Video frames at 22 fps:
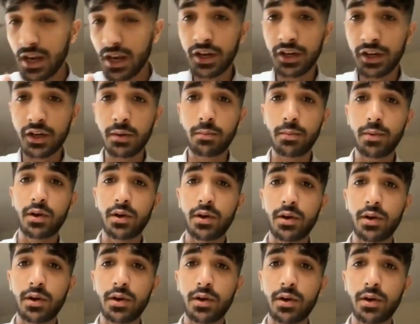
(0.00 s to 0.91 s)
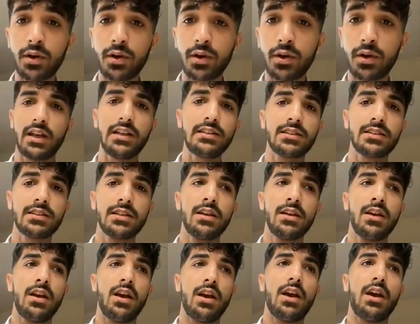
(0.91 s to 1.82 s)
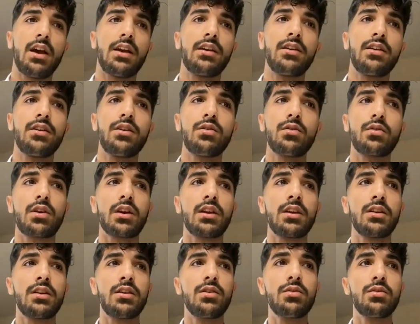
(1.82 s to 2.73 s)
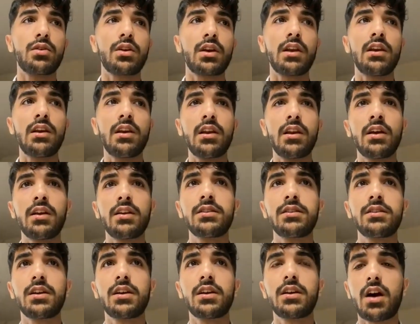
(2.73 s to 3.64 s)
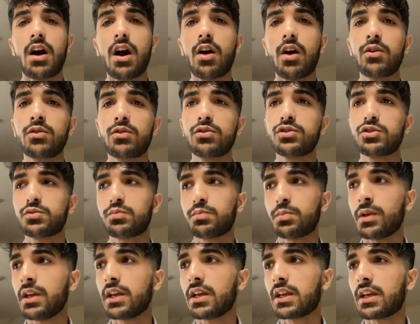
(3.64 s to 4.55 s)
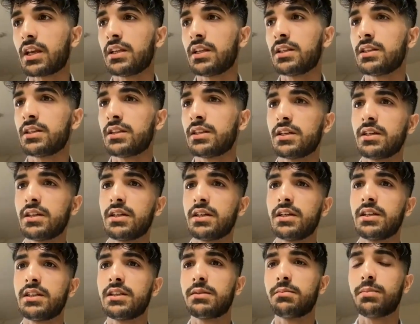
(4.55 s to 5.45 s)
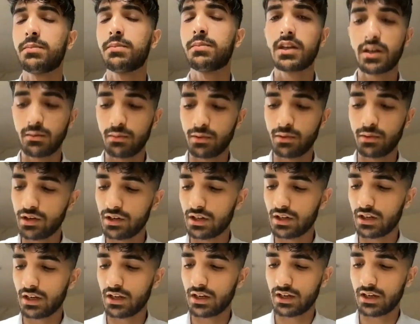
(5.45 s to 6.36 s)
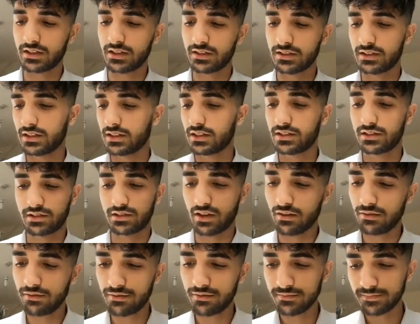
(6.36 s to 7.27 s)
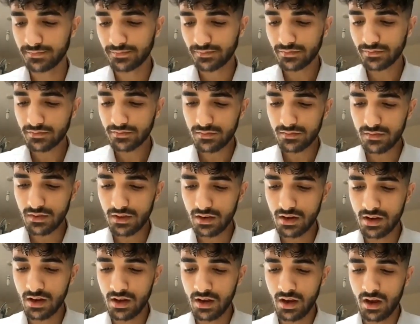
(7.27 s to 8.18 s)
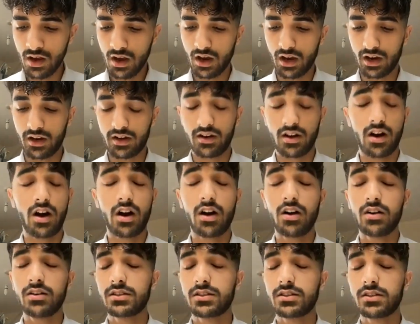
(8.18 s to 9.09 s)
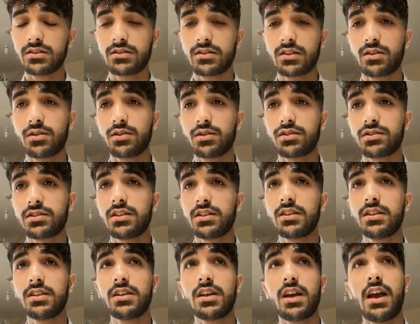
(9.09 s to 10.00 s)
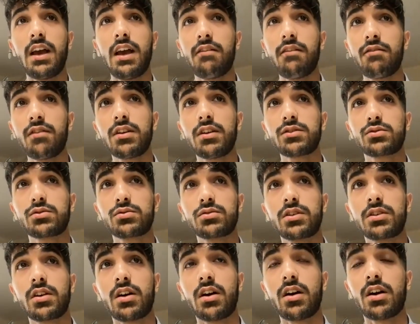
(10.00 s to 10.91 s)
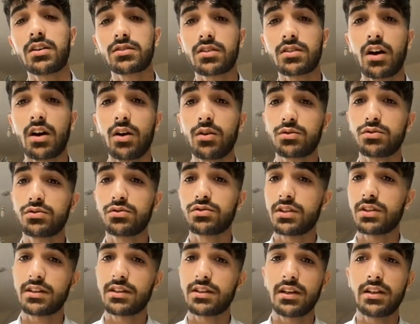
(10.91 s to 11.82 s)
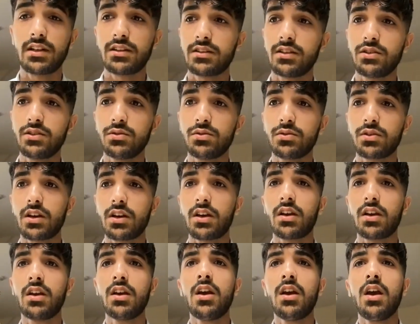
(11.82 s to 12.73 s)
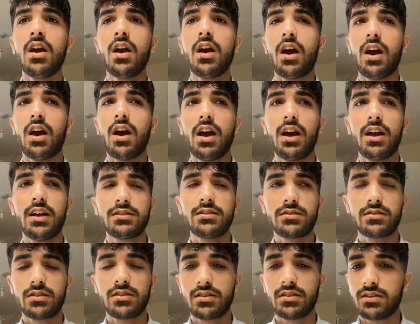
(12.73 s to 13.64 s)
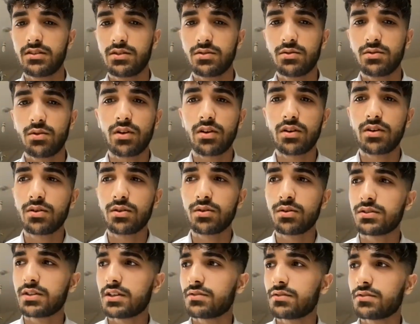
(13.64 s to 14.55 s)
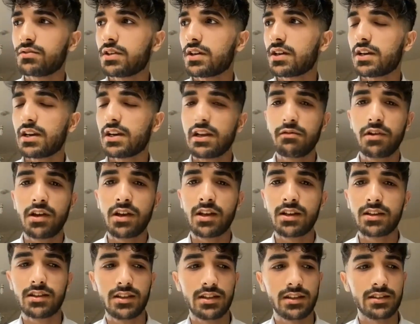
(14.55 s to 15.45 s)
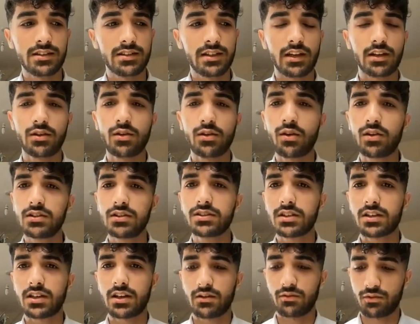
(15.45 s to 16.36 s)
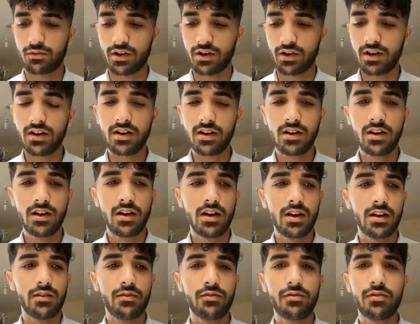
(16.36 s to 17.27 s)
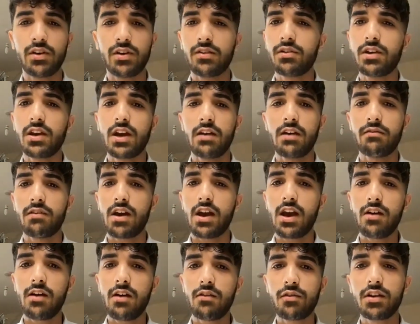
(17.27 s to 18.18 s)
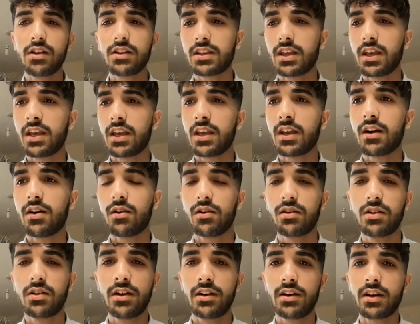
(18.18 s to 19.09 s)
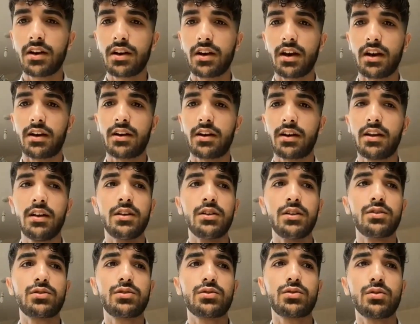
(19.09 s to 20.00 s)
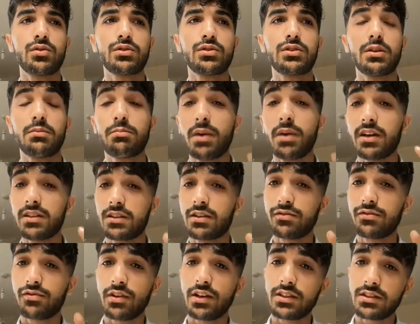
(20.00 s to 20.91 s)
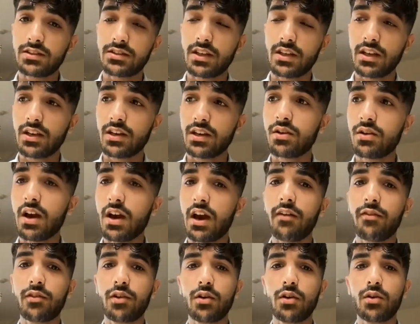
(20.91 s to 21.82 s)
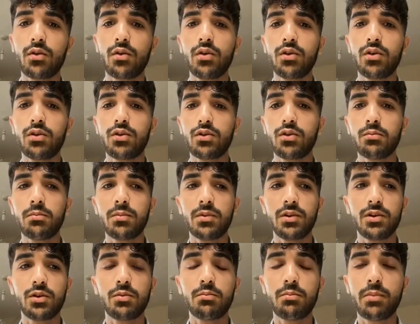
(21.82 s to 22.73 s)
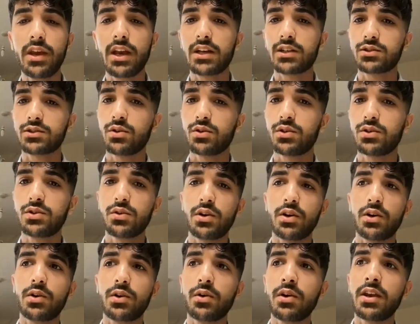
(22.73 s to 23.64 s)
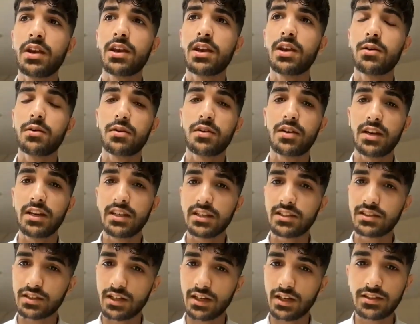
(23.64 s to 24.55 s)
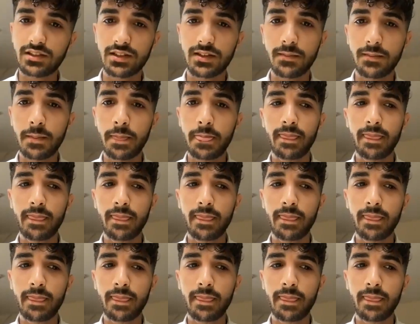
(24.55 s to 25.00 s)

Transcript: entrepreneur skills, and you can learn there how to speak in the big community and this stuff. And how the question every student asks, how to settle in the UK. As you all know that we are living in the technological world, we have everything on internet. So the first thing you have to do, you make sure you are doing your research.